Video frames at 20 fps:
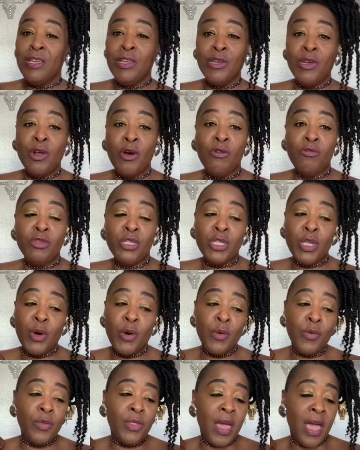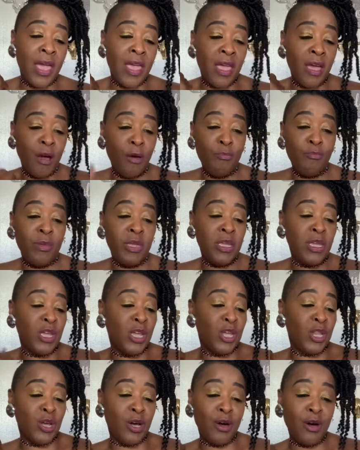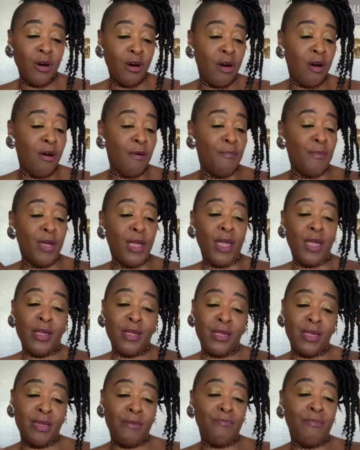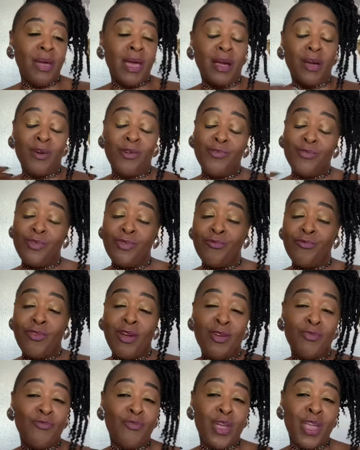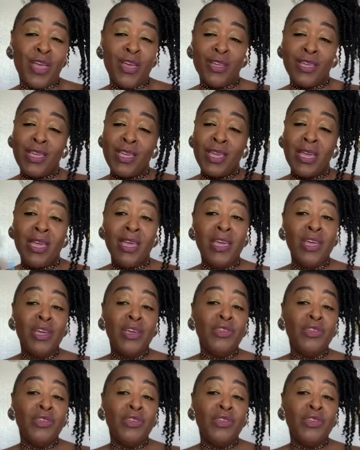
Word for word: You know, so that helped me get up and get back on the runway again.